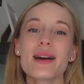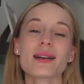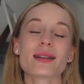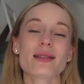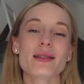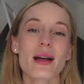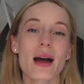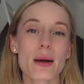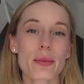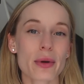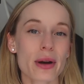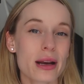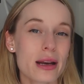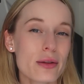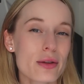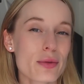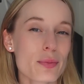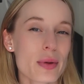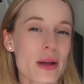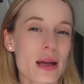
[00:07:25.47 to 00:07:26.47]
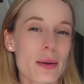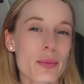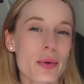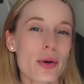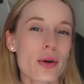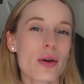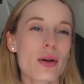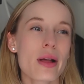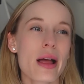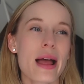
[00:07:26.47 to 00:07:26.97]
collaborating with
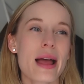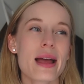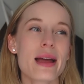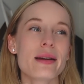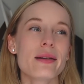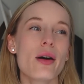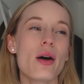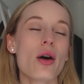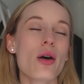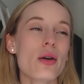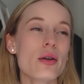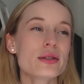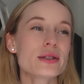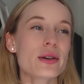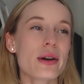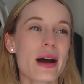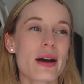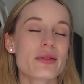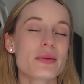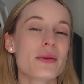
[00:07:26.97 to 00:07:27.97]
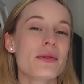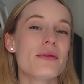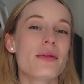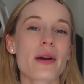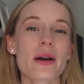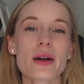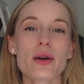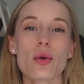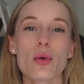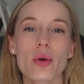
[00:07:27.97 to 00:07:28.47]
people, and also have to be
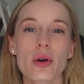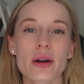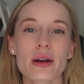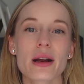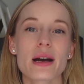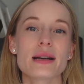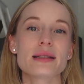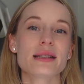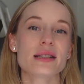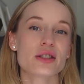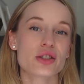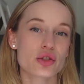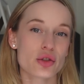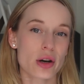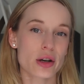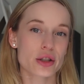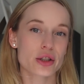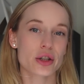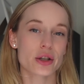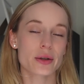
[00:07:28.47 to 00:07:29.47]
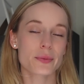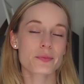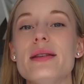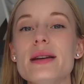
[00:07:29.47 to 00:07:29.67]
very organized and structured.